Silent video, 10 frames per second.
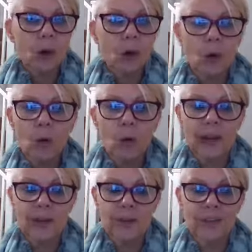or
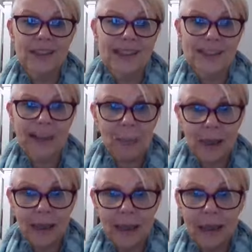gets very
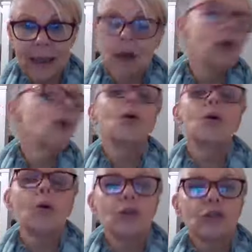snappy,
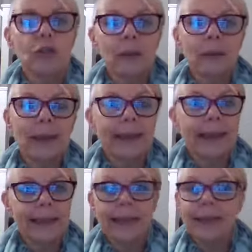or just
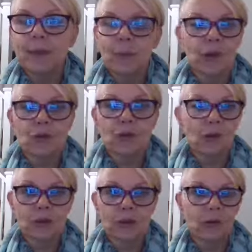completely
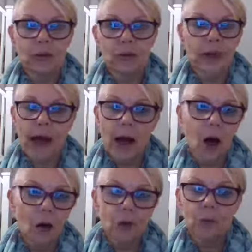withdraws into their
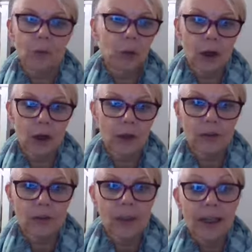own
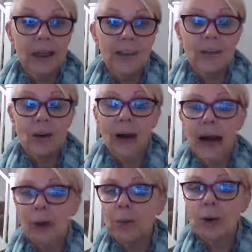world. So
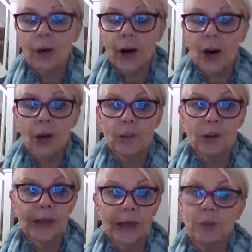how we are at home
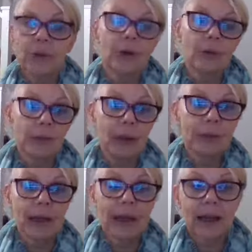and how we are in
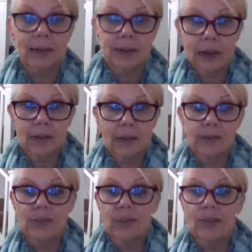public as
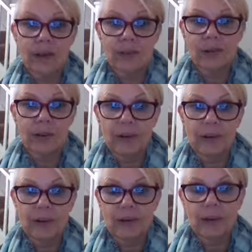adults is very, very
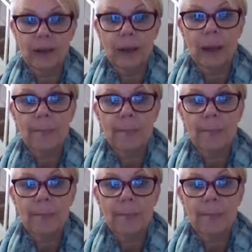different.